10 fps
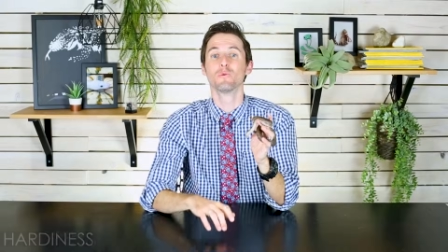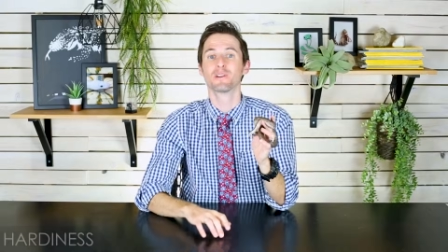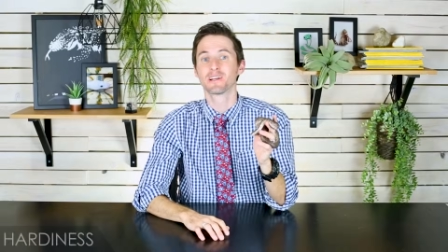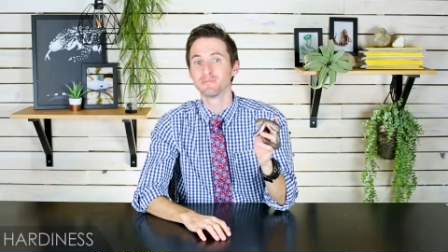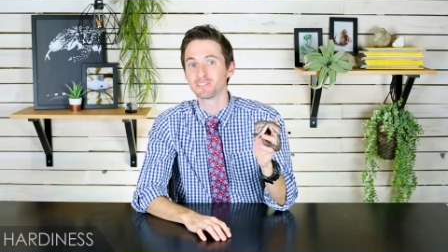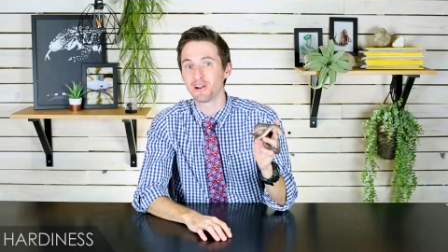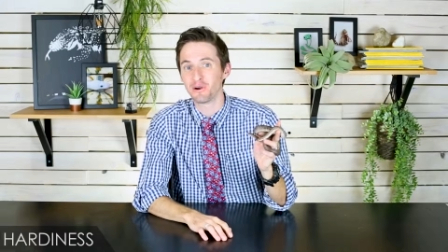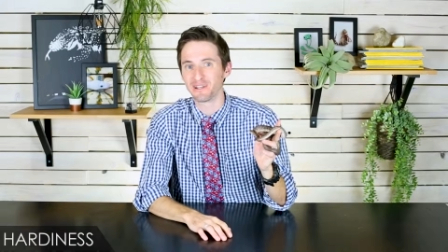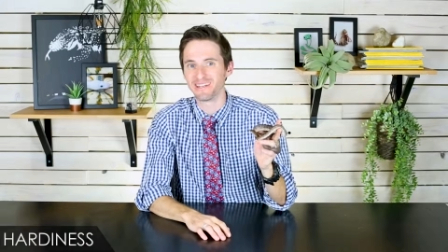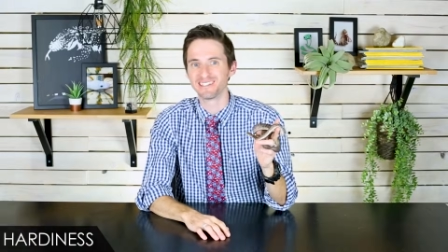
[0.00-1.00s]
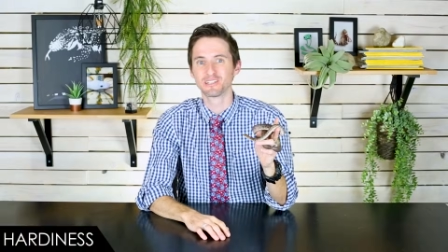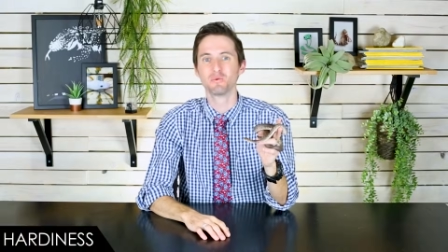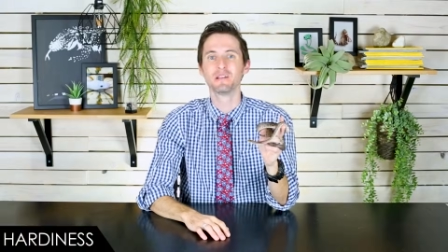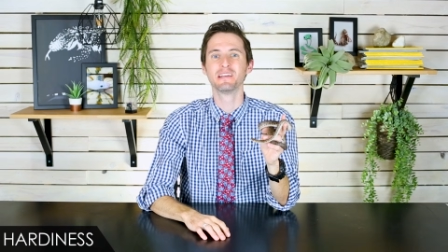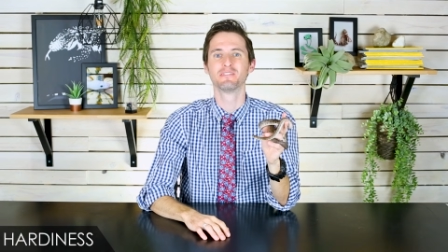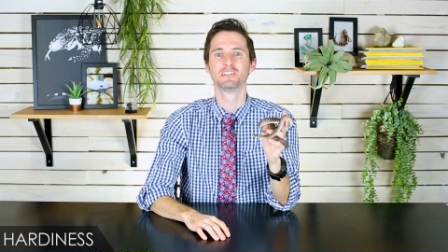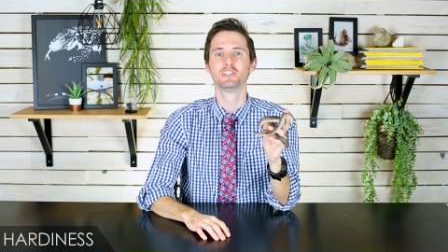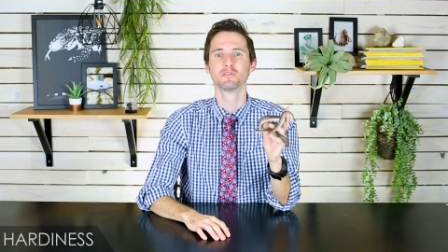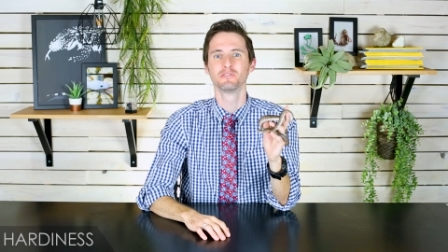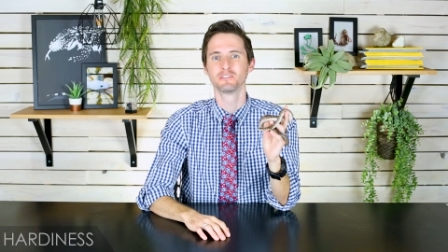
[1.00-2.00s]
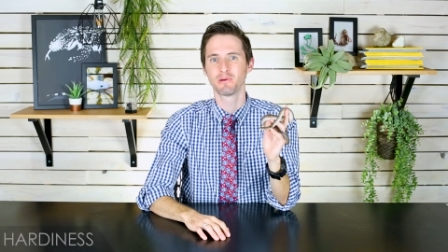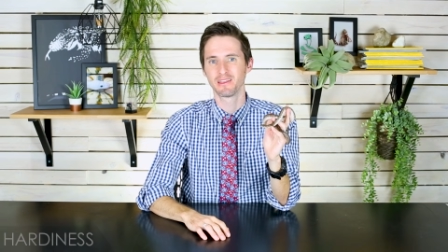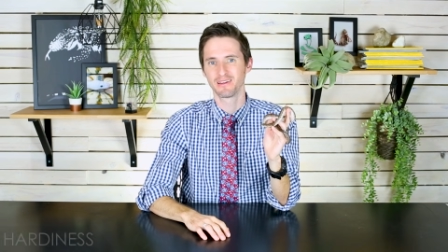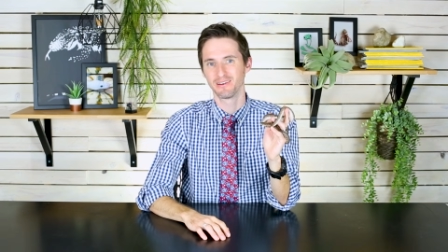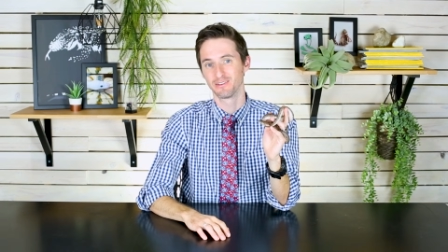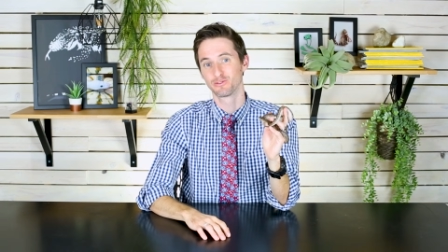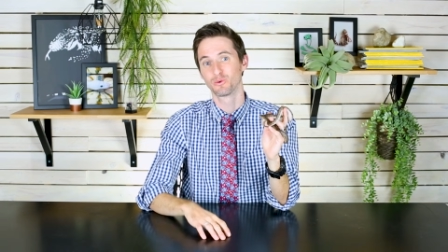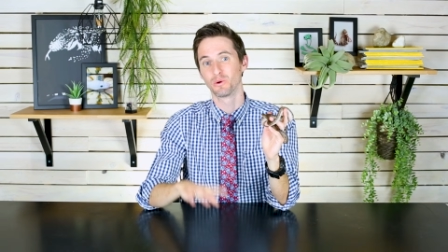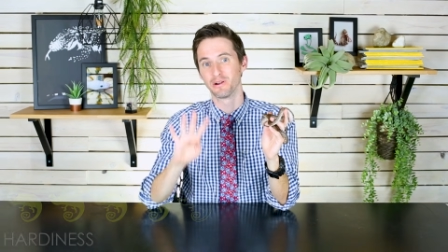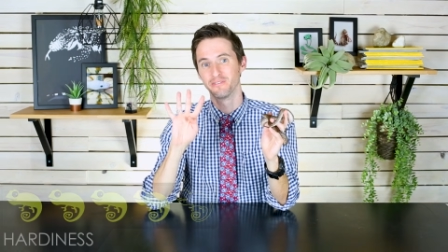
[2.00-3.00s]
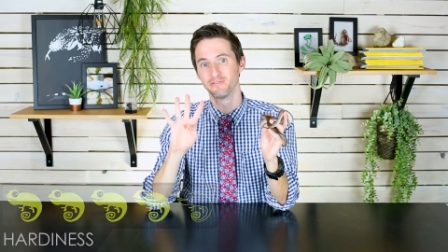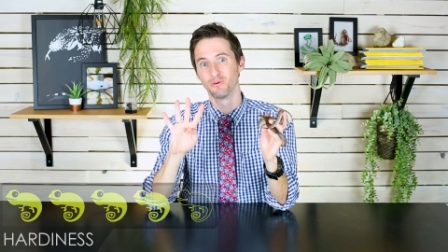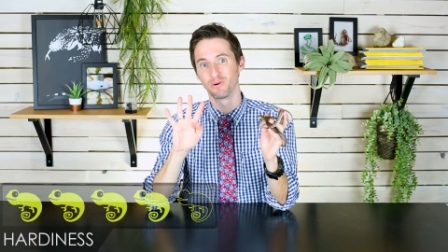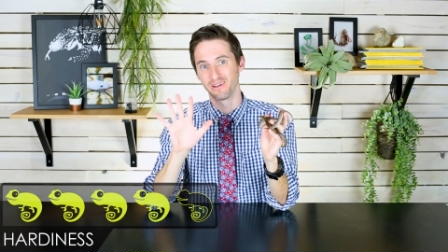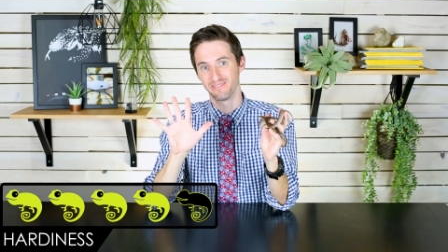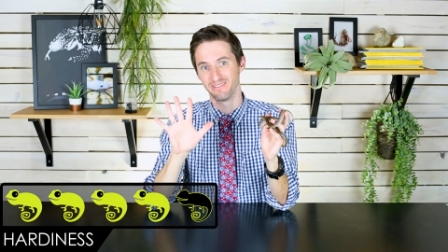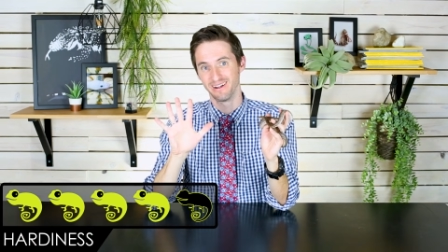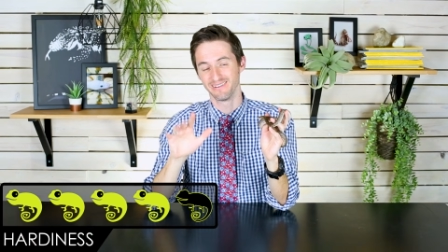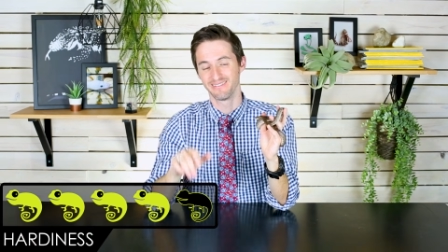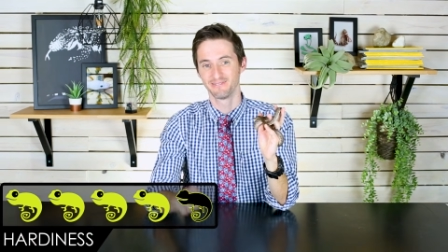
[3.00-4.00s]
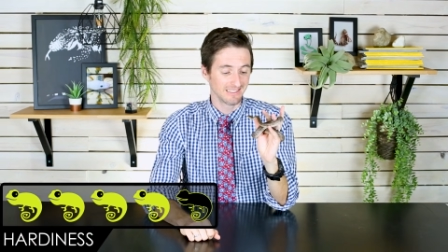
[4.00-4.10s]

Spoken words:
When it comes to hardiness, we give the children's python a score of 4 out of 5.